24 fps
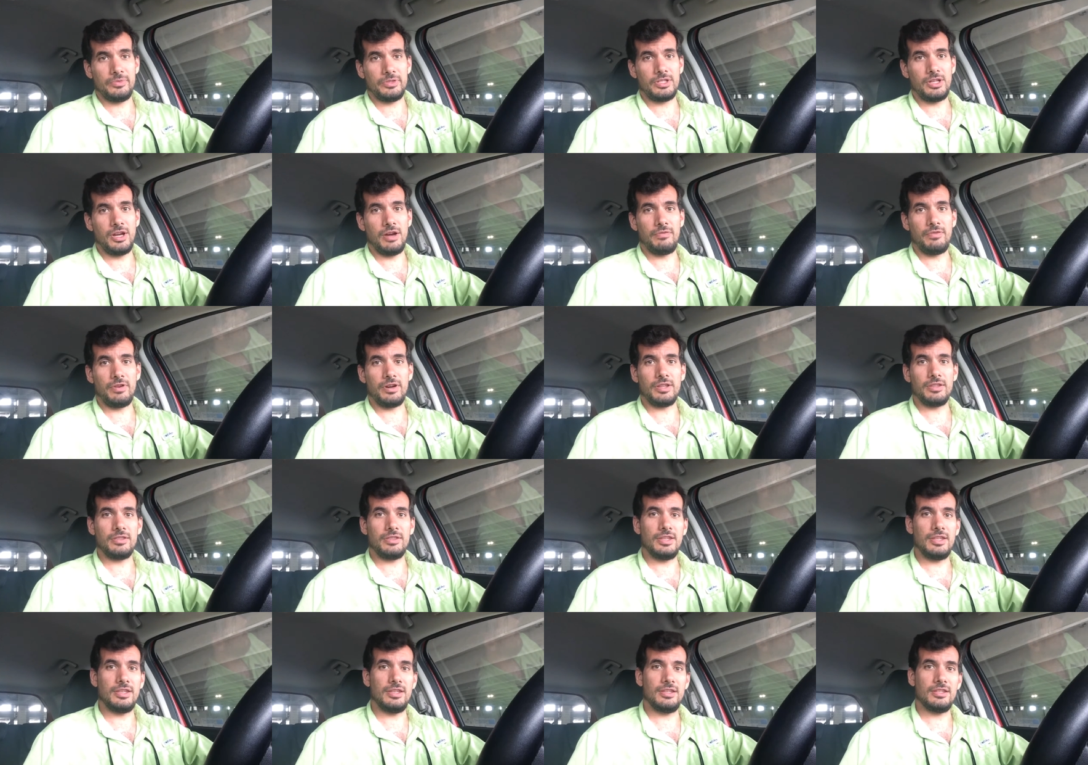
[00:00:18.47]

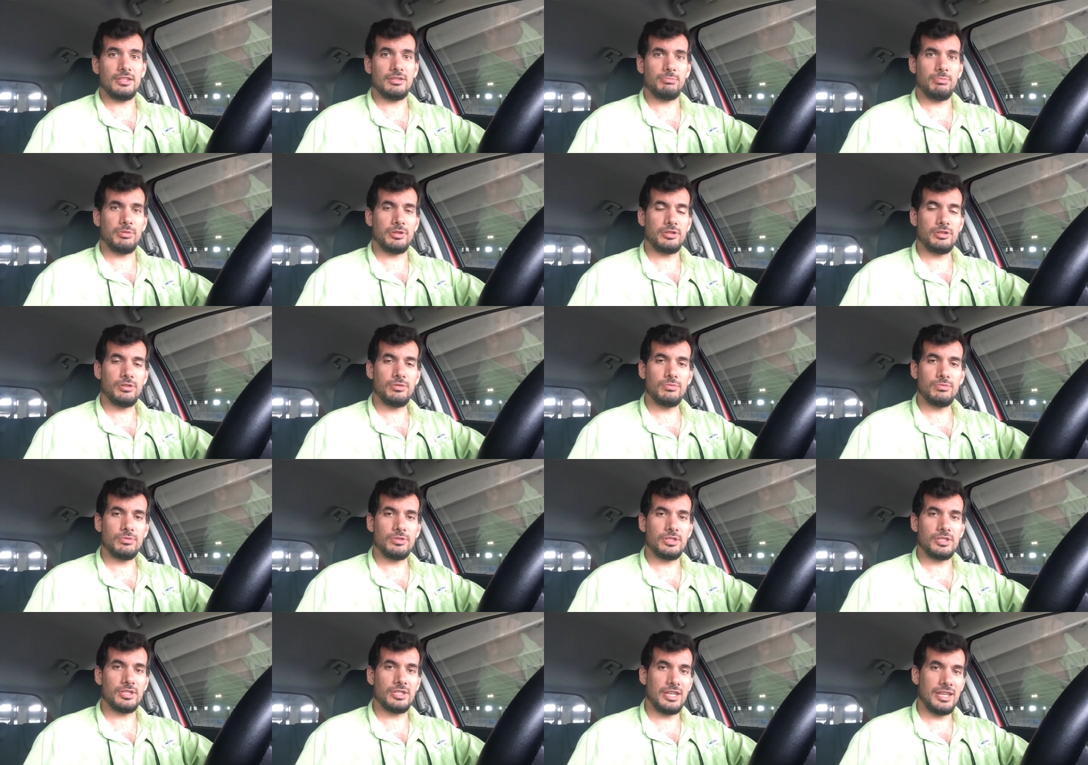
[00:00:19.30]
covering the
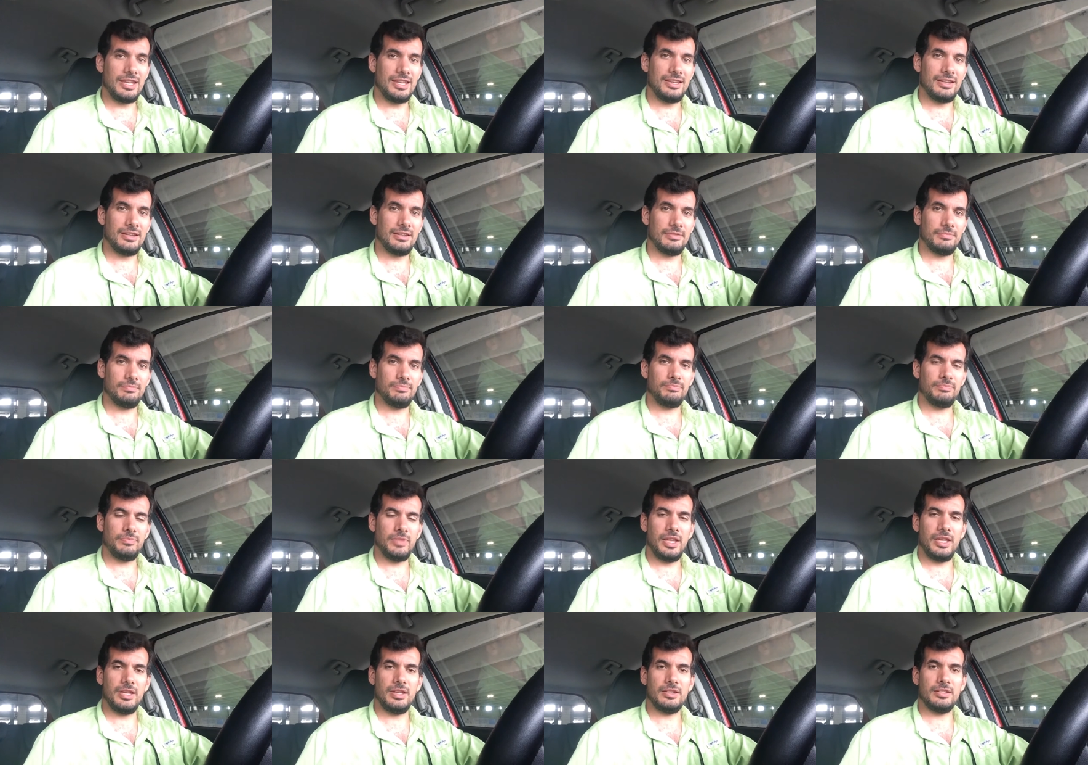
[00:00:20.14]
Splatoon scene
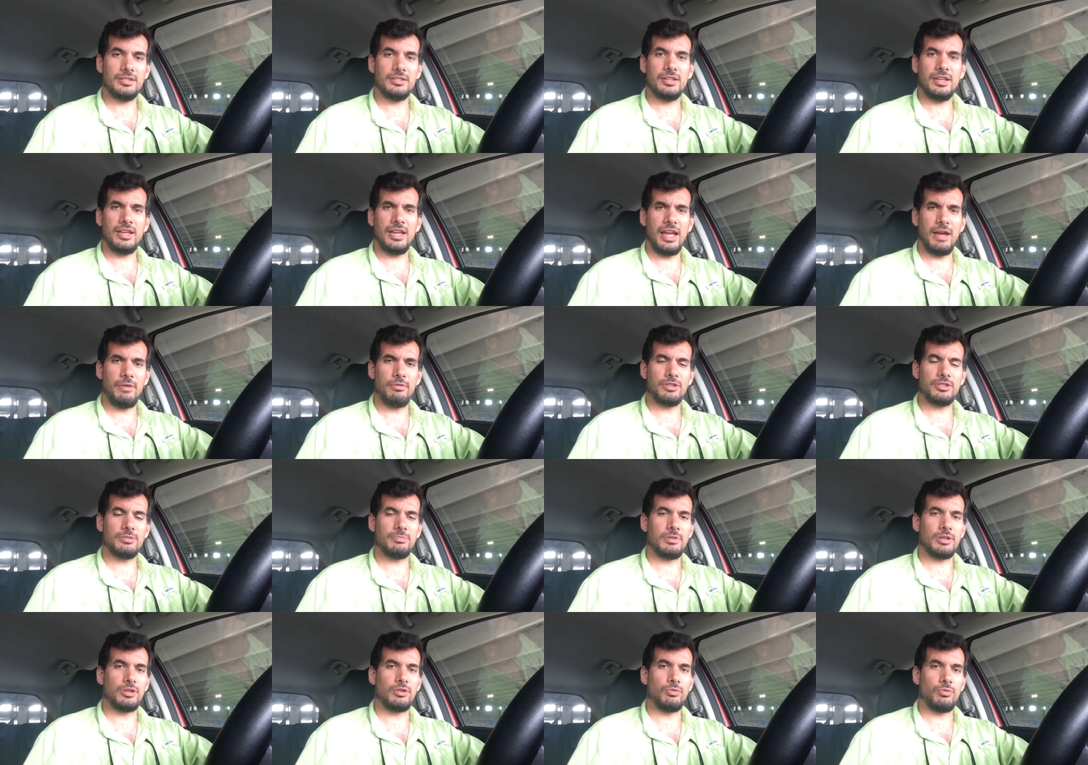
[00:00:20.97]
and how
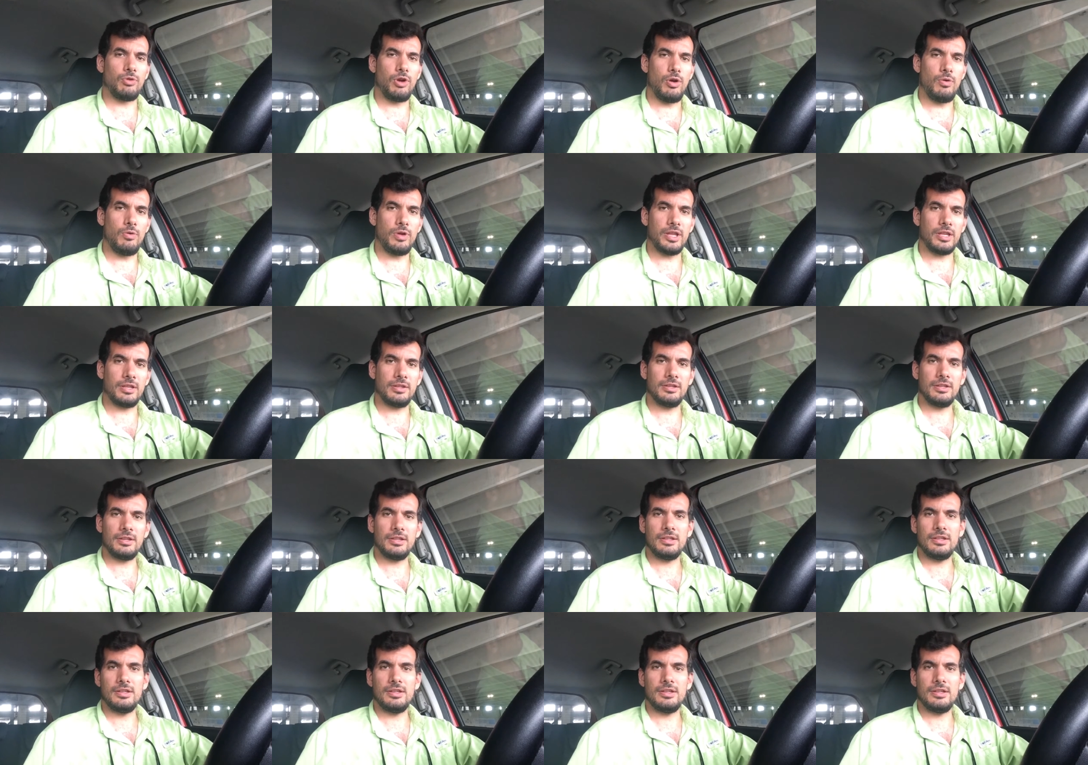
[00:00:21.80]
it's been growing.